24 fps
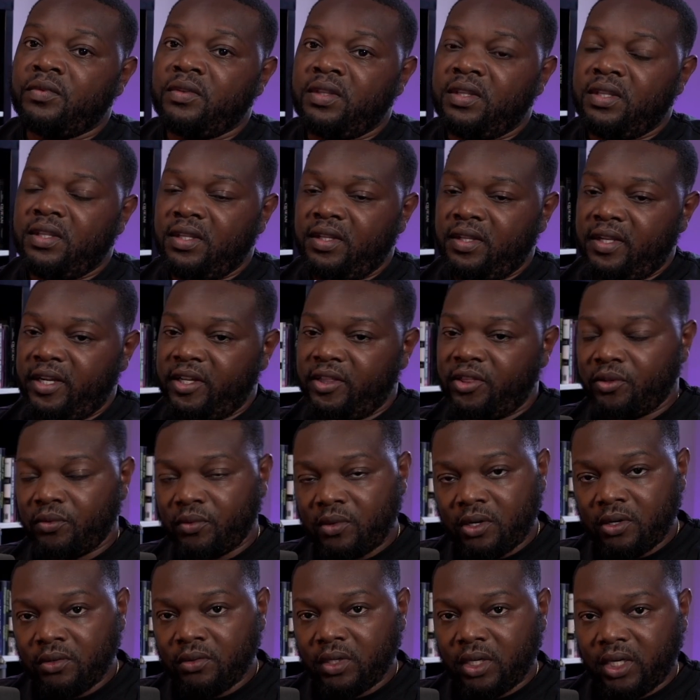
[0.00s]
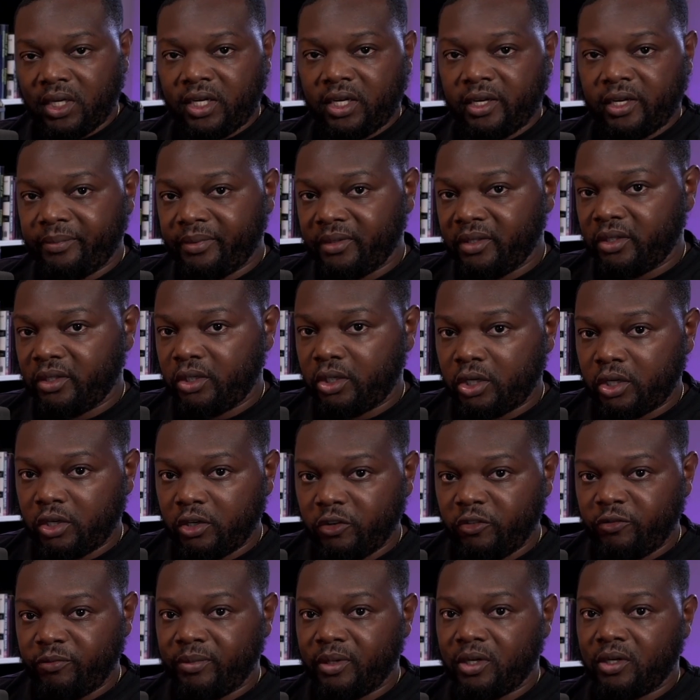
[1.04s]
they throw a couple of
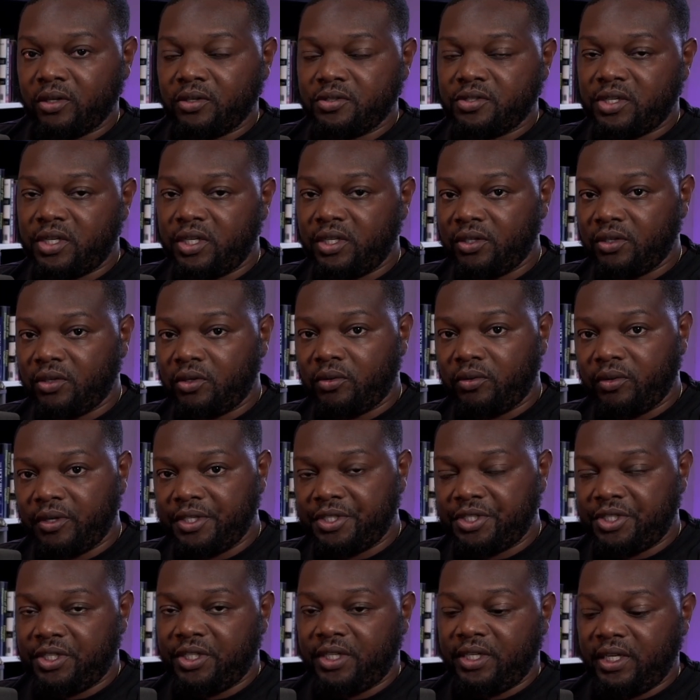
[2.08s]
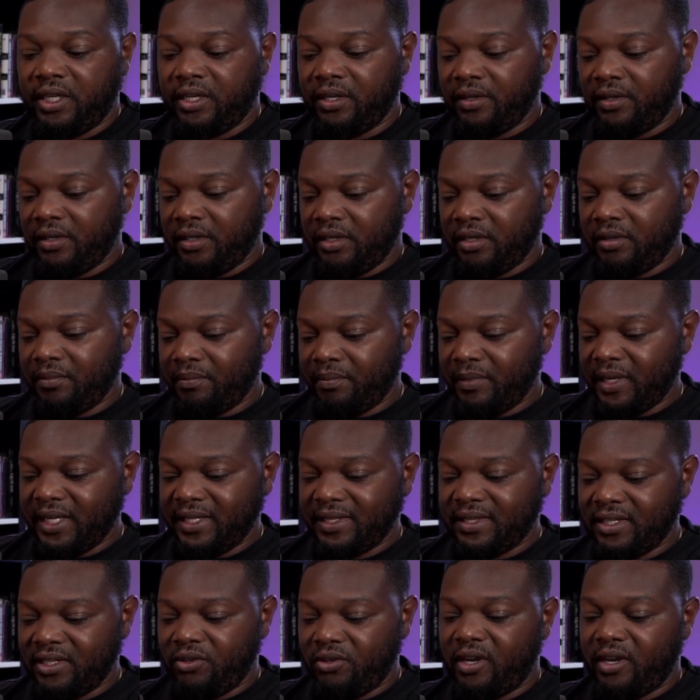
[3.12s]
curveballs in the question, and the main
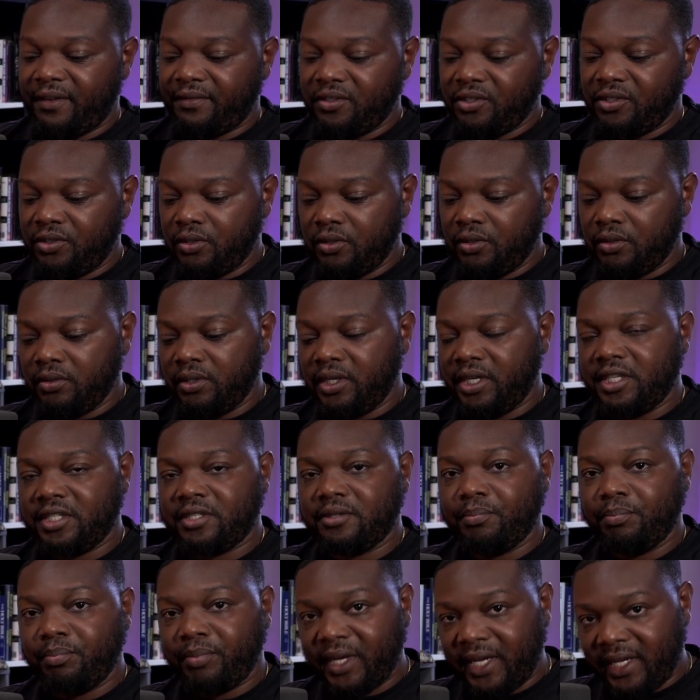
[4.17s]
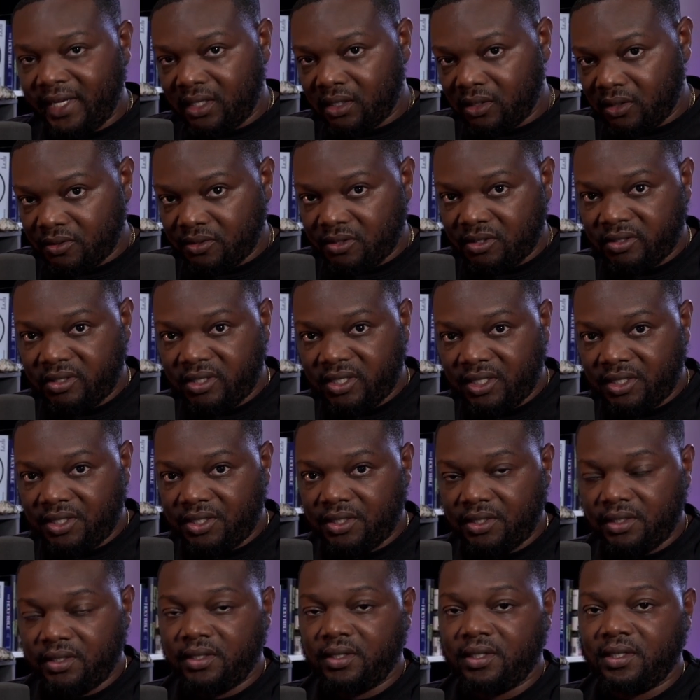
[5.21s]
thing you have to do is pay close
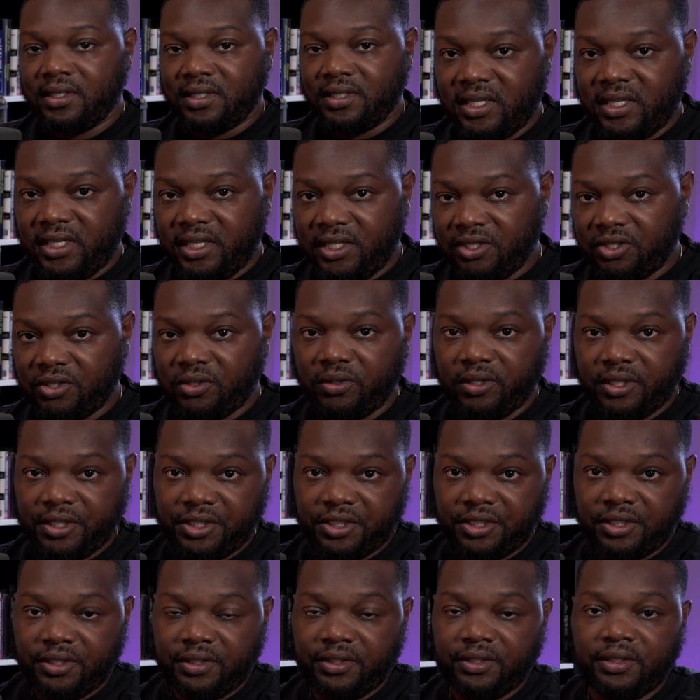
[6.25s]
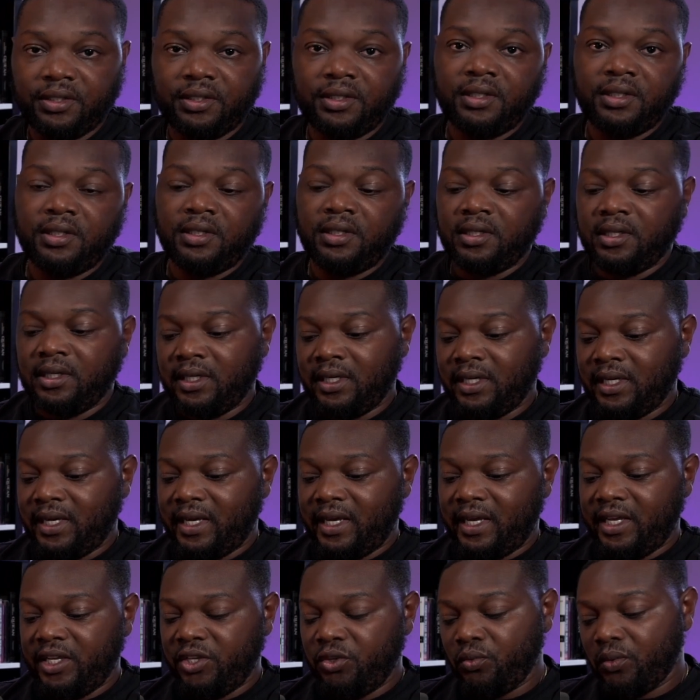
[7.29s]
attention to question,
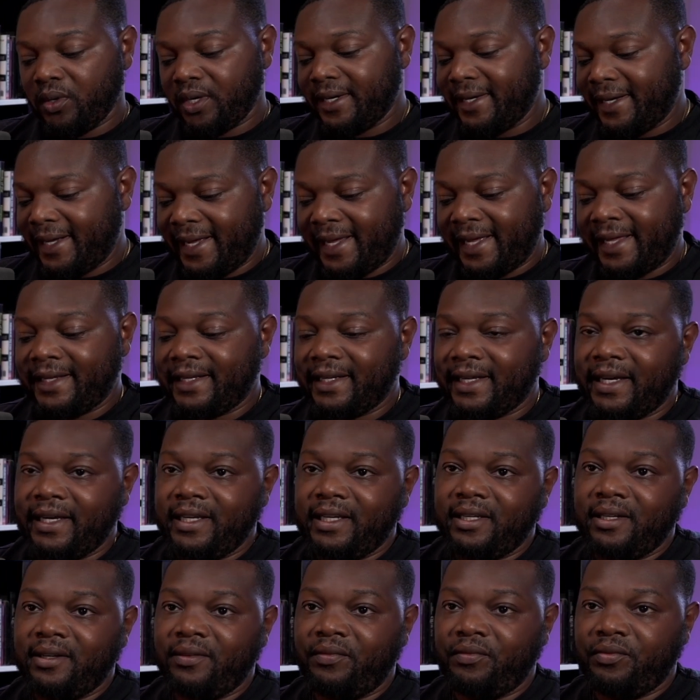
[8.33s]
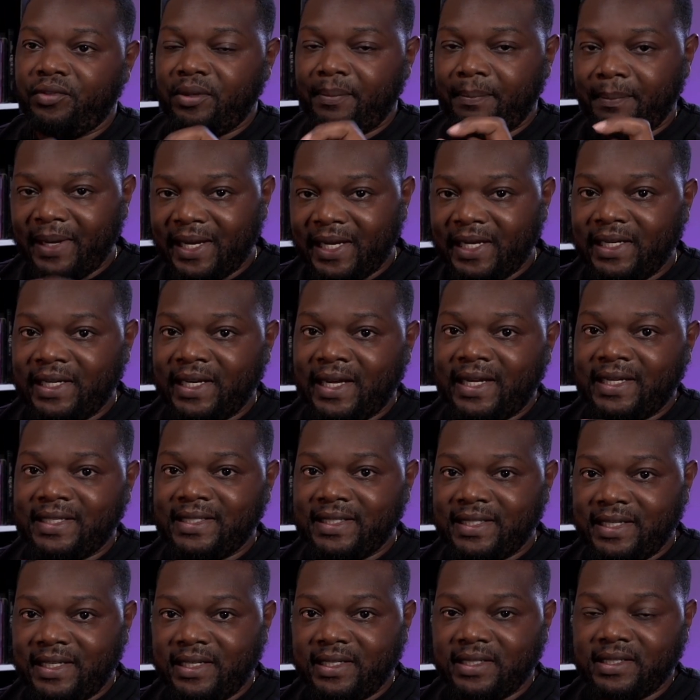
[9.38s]
and you want to highlight the main
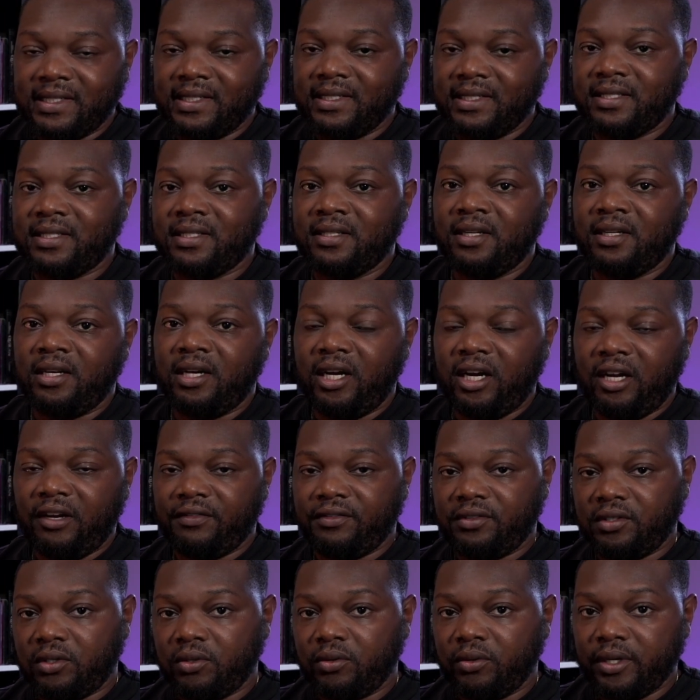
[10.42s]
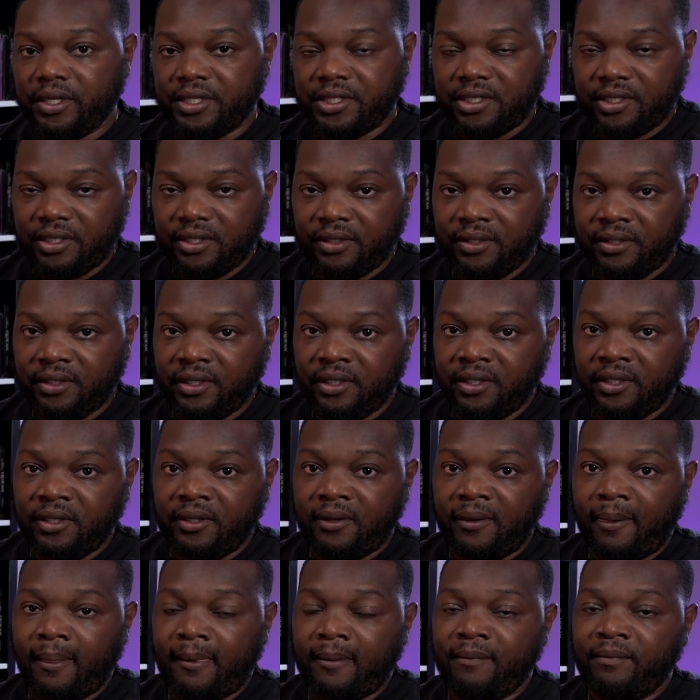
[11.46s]
ideas of the question.
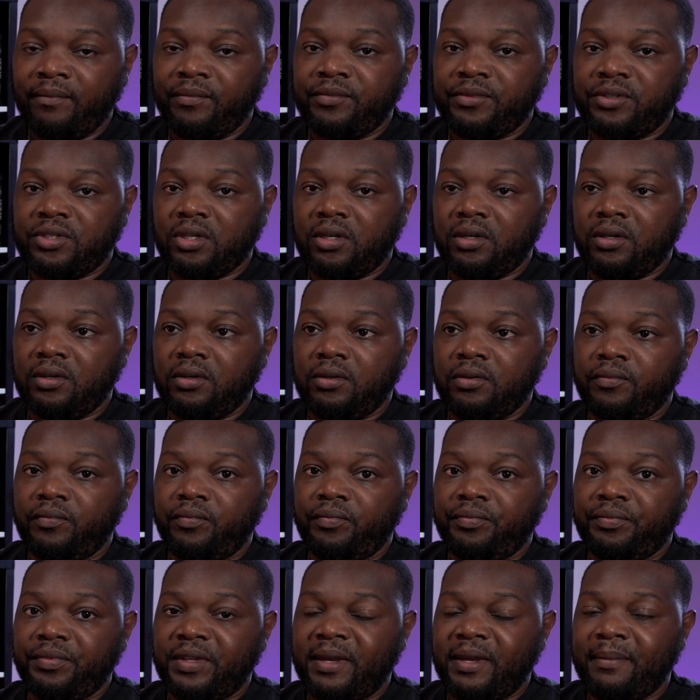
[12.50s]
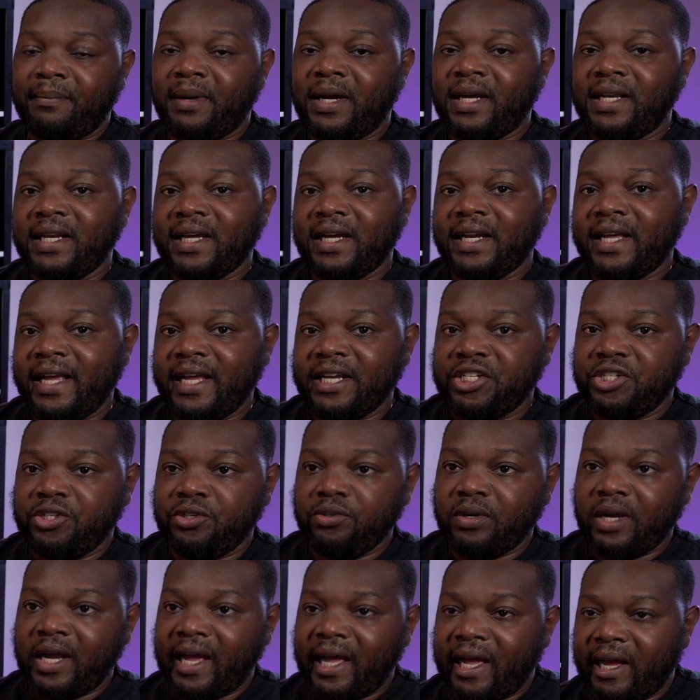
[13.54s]
So they might not ask you
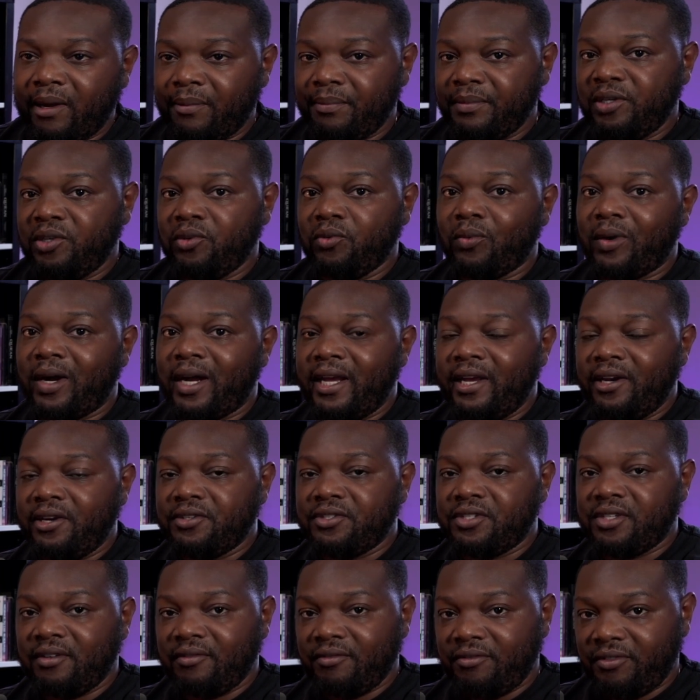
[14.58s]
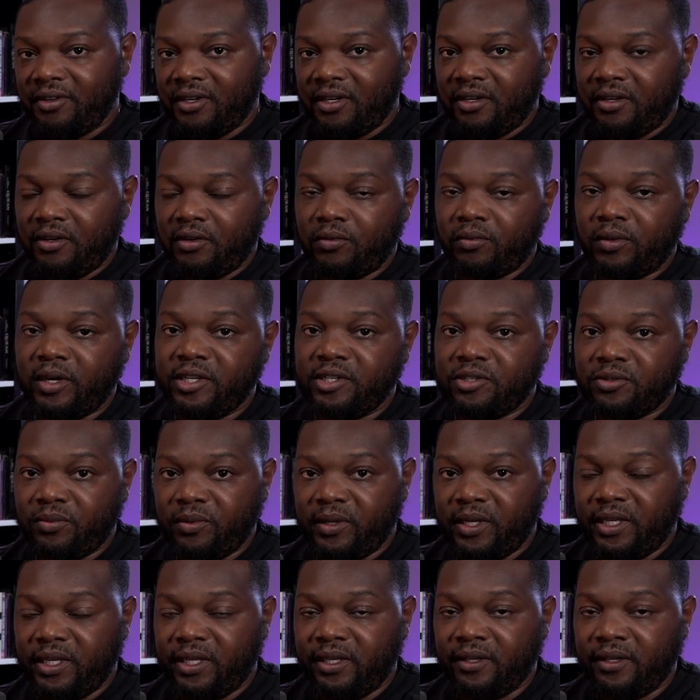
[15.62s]
how many wires can fit in a raceway.